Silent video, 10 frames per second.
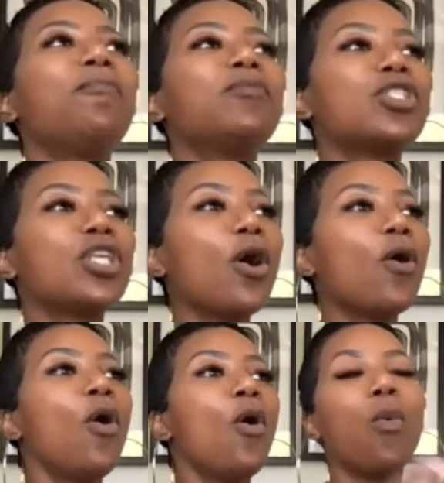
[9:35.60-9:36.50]

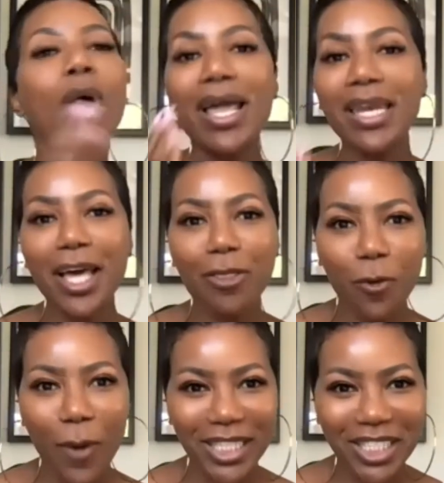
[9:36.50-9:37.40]
So one of the
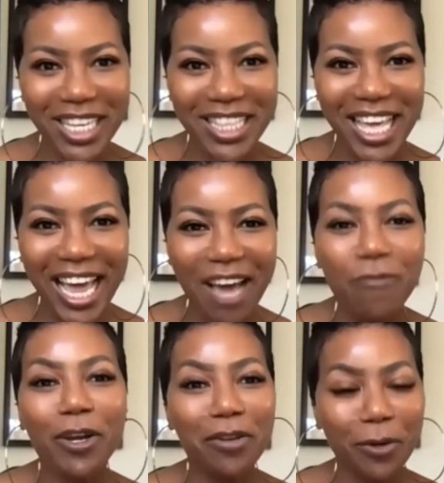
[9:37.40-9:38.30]
questions
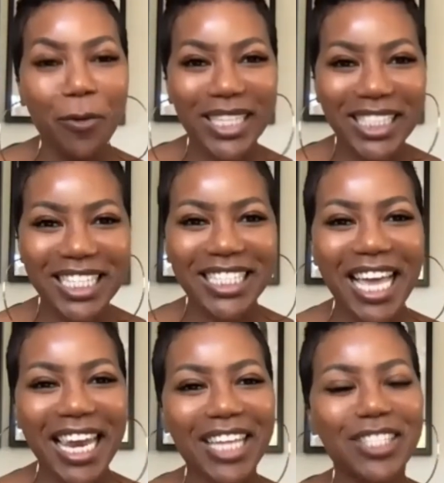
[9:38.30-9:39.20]
I
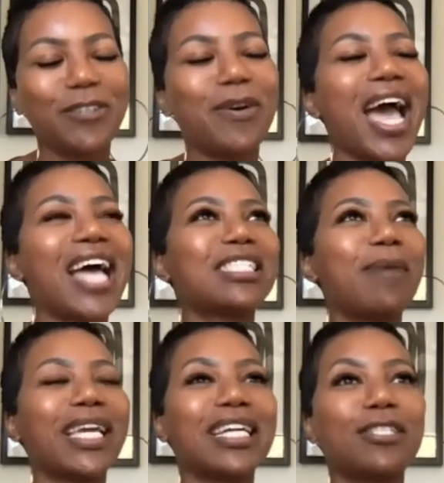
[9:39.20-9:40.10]
like to ask
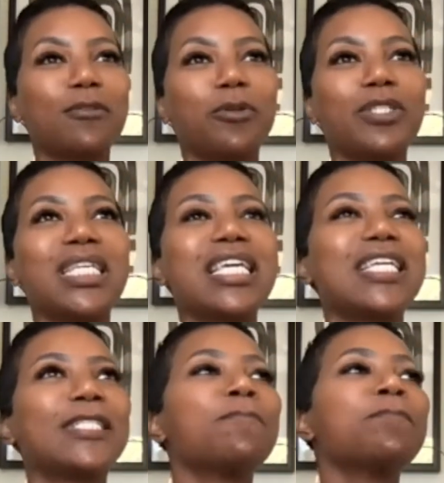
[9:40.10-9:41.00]
my customers
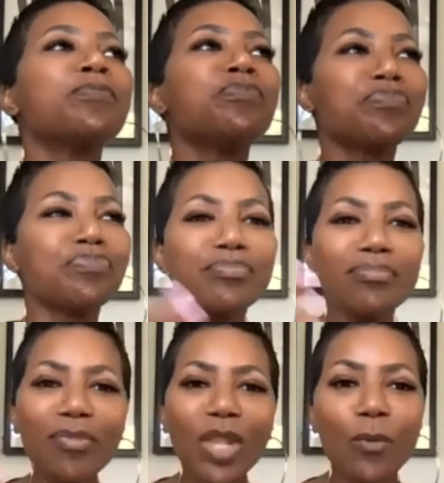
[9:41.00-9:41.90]
is,
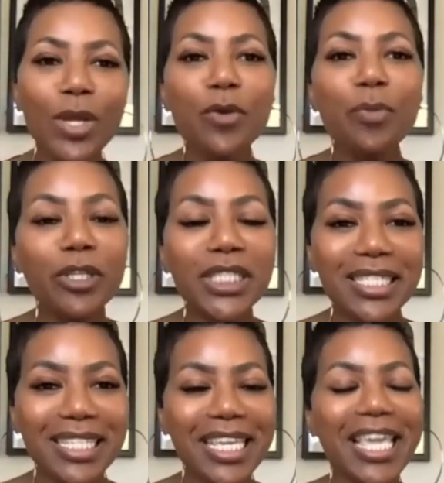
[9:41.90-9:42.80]
when you
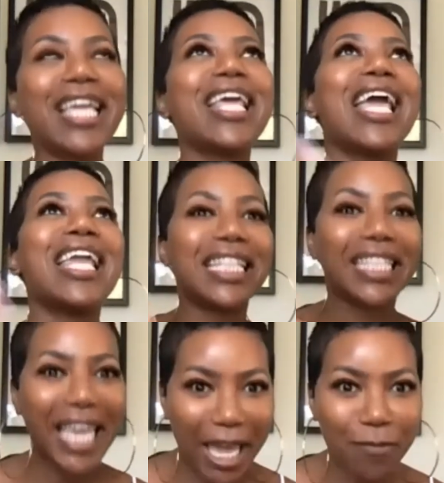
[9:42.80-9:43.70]
purchased the kit and it
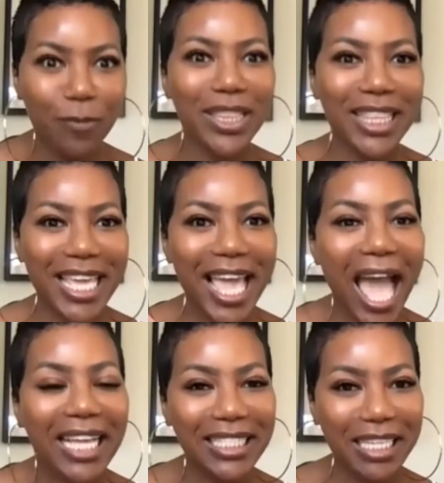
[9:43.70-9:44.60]
came with the
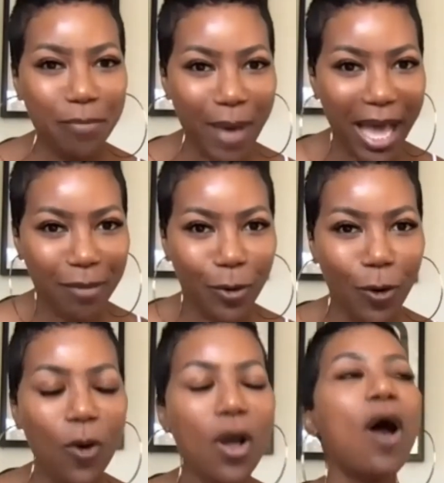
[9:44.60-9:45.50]
Acne
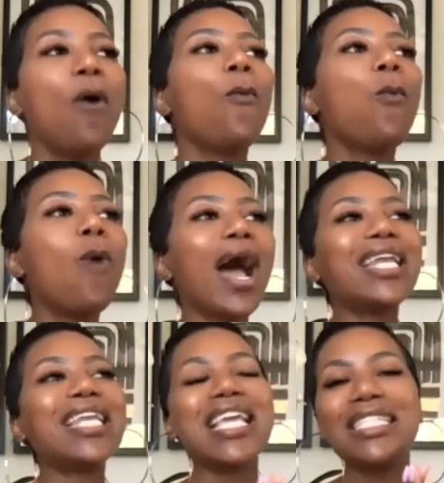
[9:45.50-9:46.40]
Bible,
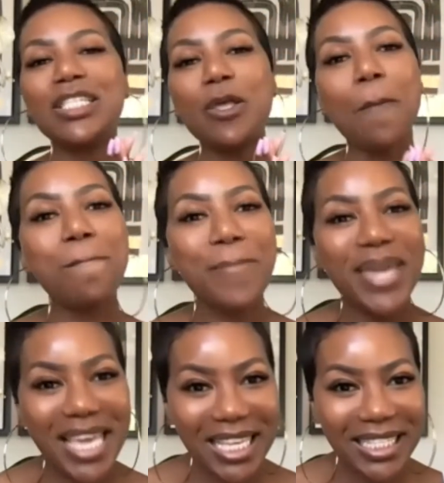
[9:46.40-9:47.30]
what is the
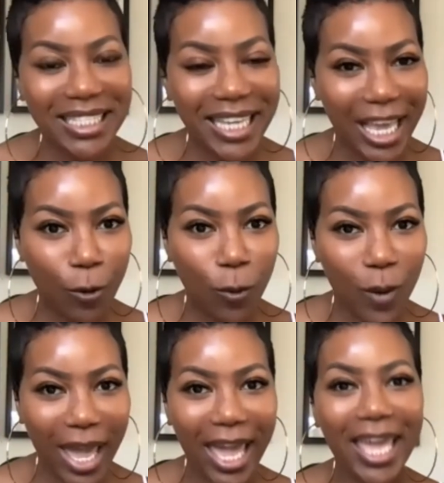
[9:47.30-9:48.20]
biggest
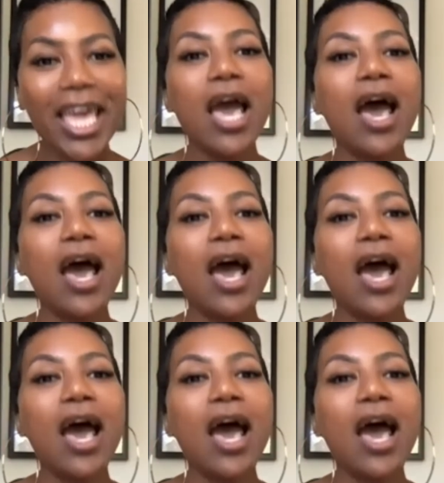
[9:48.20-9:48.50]
takeaway